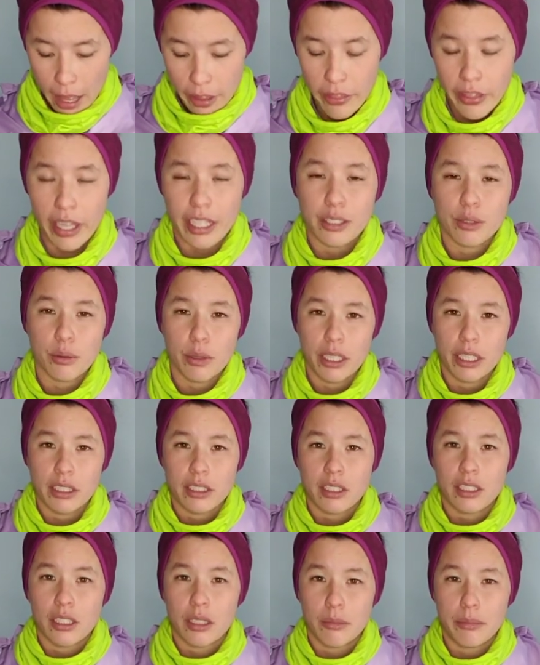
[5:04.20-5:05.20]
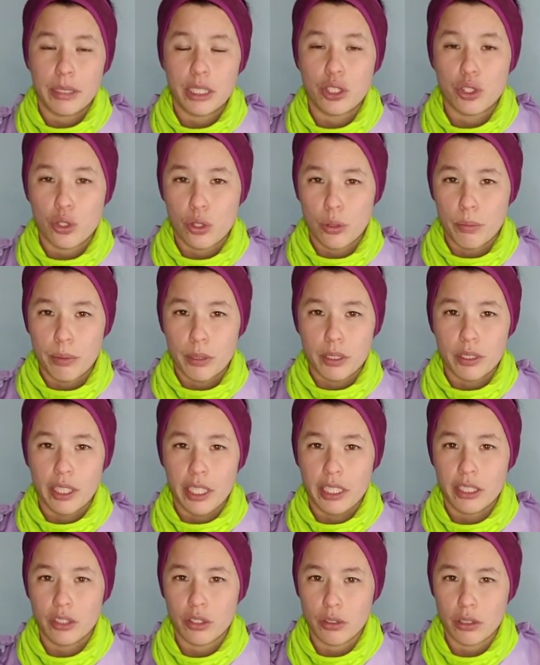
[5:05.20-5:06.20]
and that's when it's gonna be super
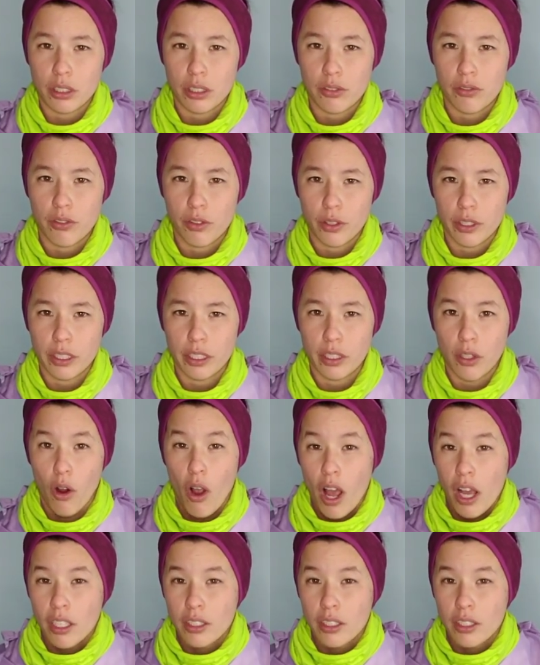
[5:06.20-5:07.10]
dangerous for you.